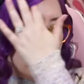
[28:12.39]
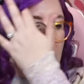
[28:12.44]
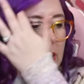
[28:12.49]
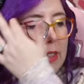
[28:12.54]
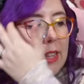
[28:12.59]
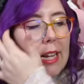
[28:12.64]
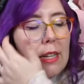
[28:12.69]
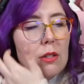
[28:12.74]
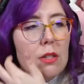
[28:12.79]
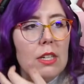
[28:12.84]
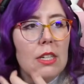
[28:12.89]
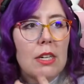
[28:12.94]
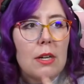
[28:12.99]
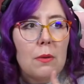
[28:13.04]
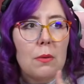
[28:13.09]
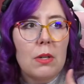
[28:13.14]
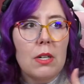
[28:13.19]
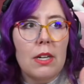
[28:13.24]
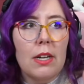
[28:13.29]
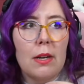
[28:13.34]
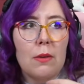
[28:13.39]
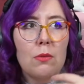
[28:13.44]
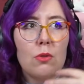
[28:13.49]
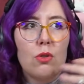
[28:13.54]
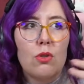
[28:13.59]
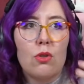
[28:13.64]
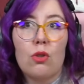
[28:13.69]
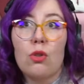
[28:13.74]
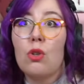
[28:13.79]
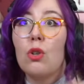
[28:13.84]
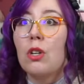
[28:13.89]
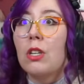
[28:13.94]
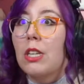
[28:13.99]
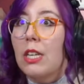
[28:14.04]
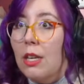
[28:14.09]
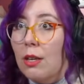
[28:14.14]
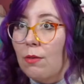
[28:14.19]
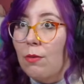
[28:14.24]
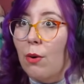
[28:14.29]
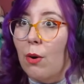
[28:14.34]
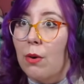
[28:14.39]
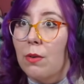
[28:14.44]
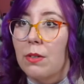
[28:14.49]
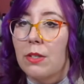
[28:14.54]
That's kind of what I was looking for,